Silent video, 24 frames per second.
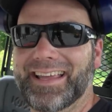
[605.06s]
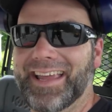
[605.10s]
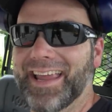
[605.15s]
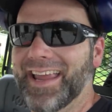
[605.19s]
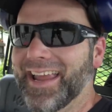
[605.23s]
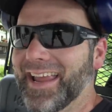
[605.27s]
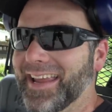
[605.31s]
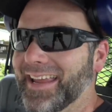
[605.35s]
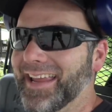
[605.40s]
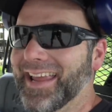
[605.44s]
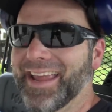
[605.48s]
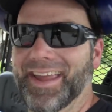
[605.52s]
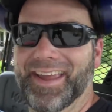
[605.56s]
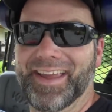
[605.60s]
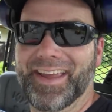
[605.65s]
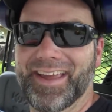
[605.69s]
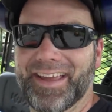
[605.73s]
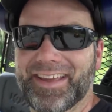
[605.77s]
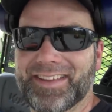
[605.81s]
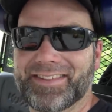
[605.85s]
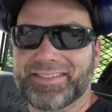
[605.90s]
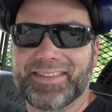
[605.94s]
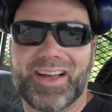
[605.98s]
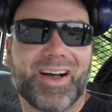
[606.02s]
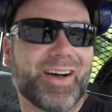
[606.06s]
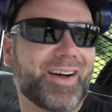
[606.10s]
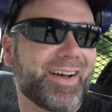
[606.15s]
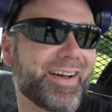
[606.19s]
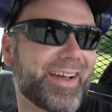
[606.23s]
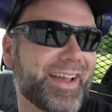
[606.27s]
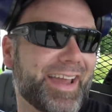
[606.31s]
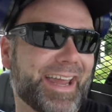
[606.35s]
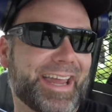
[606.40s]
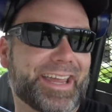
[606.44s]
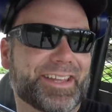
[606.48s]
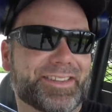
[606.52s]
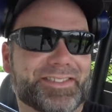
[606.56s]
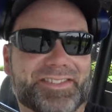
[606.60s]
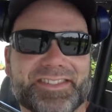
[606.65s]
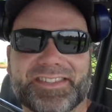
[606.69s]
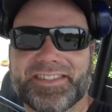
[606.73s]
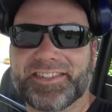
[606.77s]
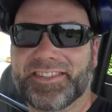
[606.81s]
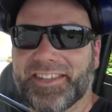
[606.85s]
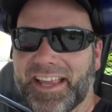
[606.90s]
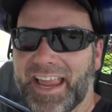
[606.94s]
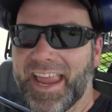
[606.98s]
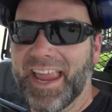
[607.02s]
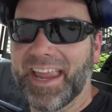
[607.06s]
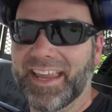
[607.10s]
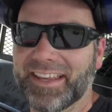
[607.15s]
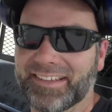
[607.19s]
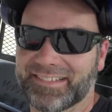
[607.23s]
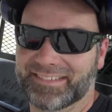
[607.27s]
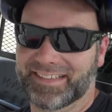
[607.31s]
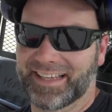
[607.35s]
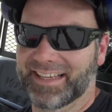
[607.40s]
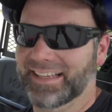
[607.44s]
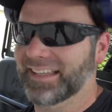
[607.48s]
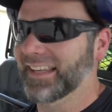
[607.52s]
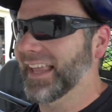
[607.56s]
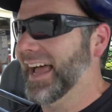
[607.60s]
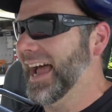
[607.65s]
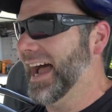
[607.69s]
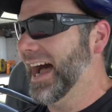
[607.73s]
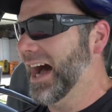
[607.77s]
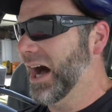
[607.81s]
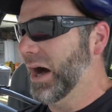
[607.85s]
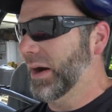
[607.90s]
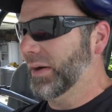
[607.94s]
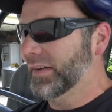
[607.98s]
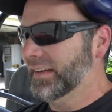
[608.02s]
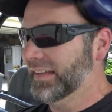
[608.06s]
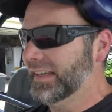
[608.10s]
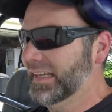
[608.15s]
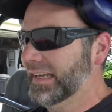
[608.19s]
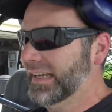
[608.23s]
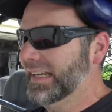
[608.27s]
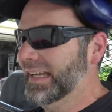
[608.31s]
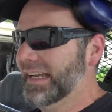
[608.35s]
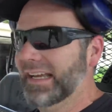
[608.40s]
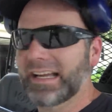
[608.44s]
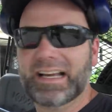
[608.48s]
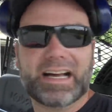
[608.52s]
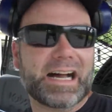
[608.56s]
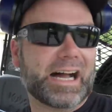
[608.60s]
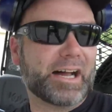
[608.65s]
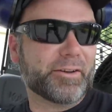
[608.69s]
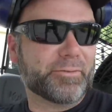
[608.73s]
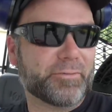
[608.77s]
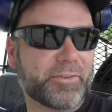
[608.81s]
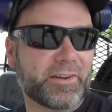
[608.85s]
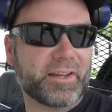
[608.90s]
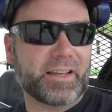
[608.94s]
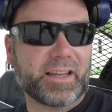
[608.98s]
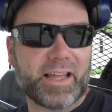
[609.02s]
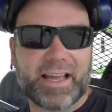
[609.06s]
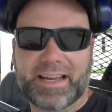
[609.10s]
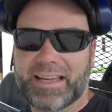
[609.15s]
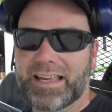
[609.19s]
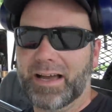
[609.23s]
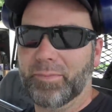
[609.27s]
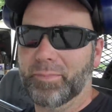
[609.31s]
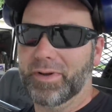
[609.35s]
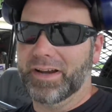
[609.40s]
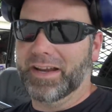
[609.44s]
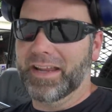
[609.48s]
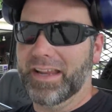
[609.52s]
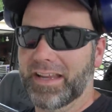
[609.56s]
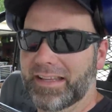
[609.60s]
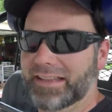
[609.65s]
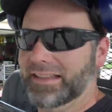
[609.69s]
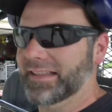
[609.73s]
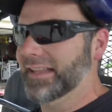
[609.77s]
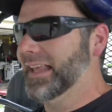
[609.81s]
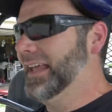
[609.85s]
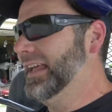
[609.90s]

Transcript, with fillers: thing is insanely loud. I feel like I'm gonna get